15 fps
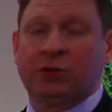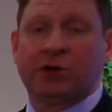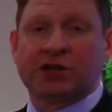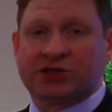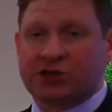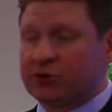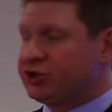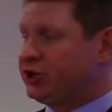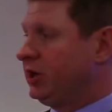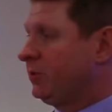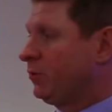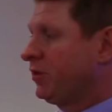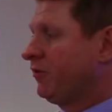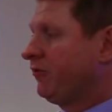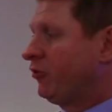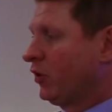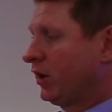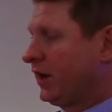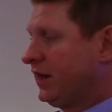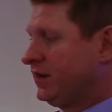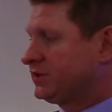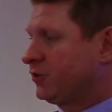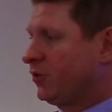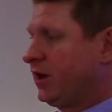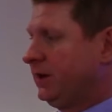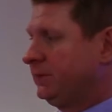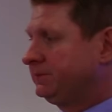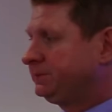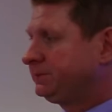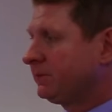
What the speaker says: you would associate with a 4K screen.